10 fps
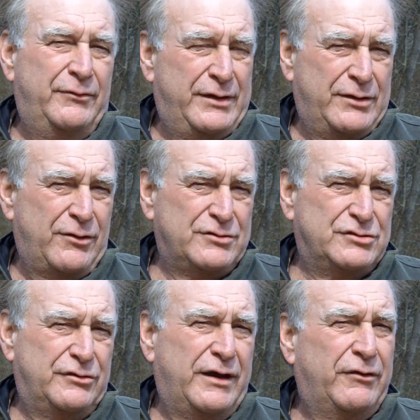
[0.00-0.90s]
We
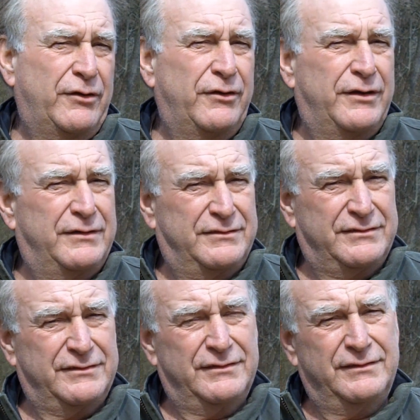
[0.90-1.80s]
nurture our
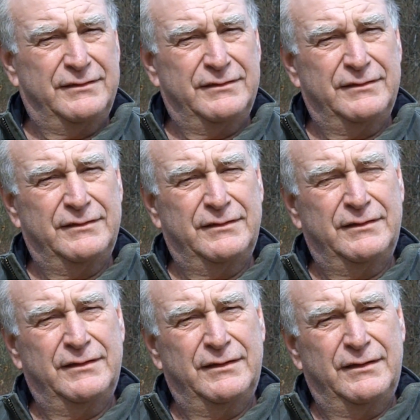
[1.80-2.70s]
gardens.
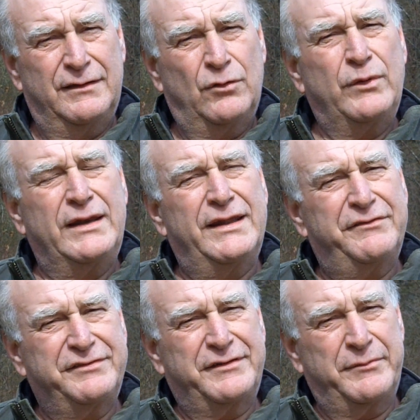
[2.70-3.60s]
We
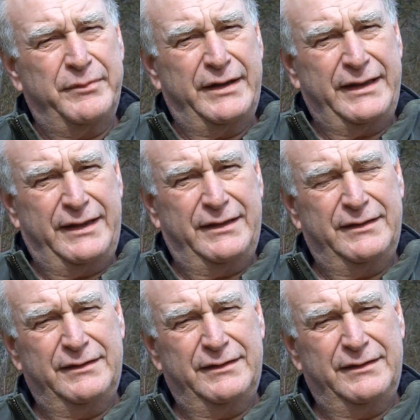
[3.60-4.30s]
lift somebody.